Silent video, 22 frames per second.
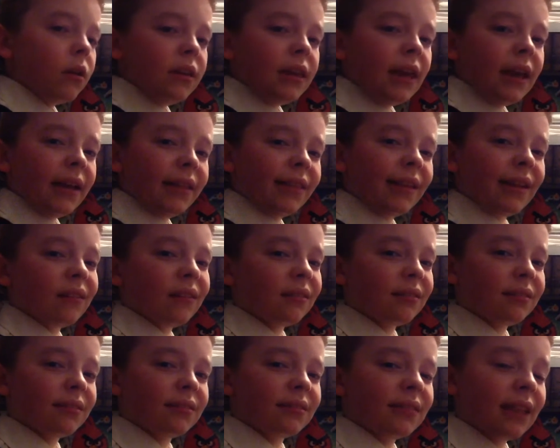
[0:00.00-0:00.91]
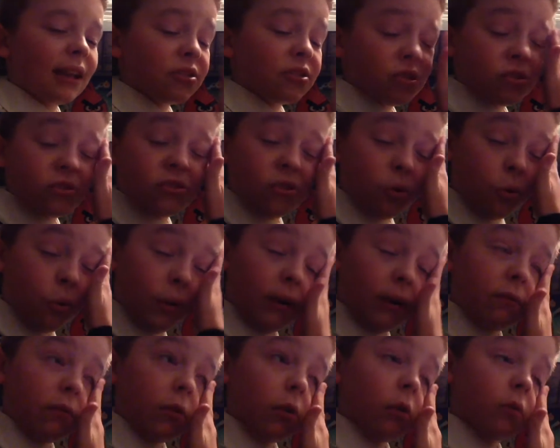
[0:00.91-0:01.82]
yeah, that's just a
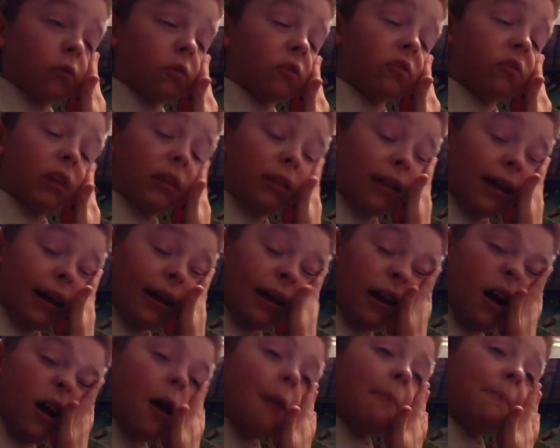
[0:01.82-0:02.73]
quick vlog to say that.